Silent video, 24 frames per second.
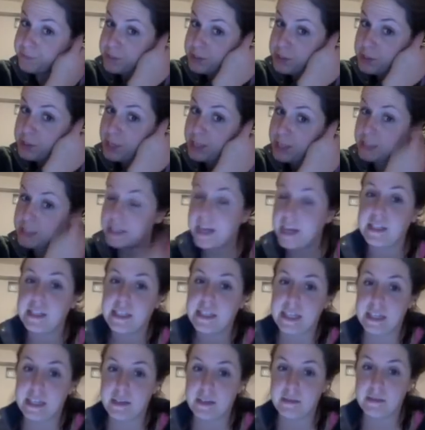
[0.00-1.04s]
So that's
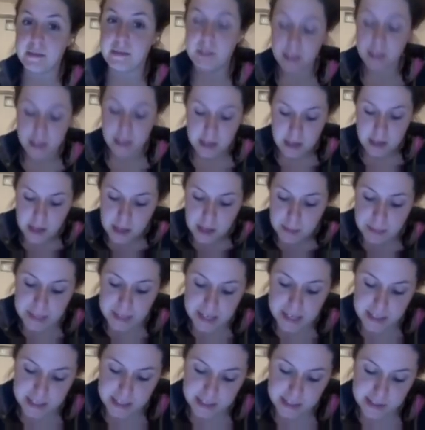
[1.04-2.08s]
19.
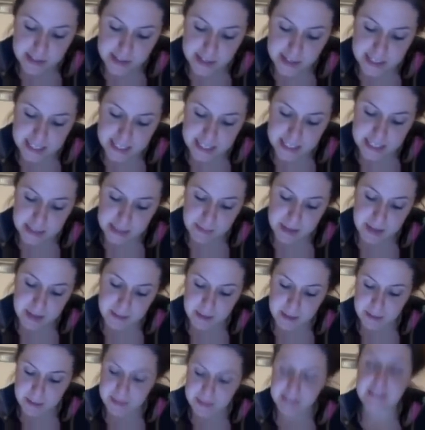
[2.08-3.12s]
Because it starts at its
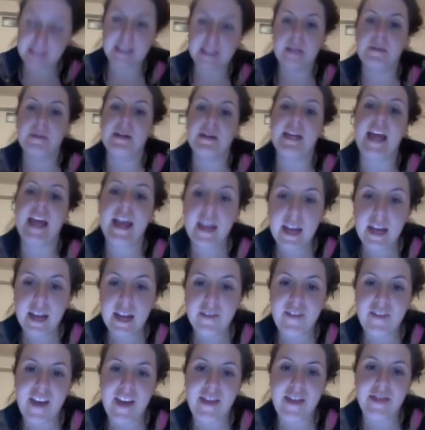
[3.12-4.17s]
minimum, it's going to be
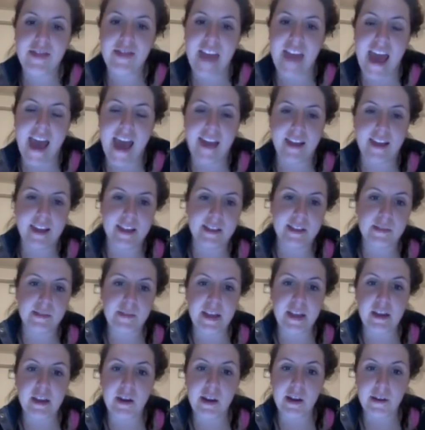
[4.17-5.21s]
negative, and that is
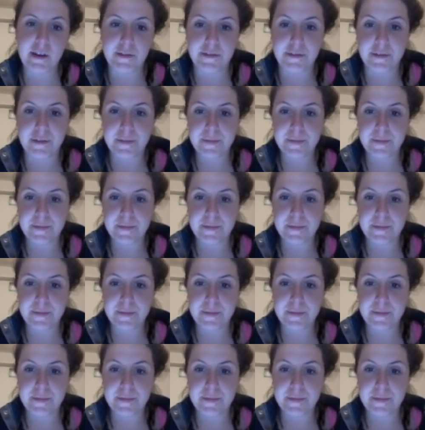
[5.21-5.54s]
my curve.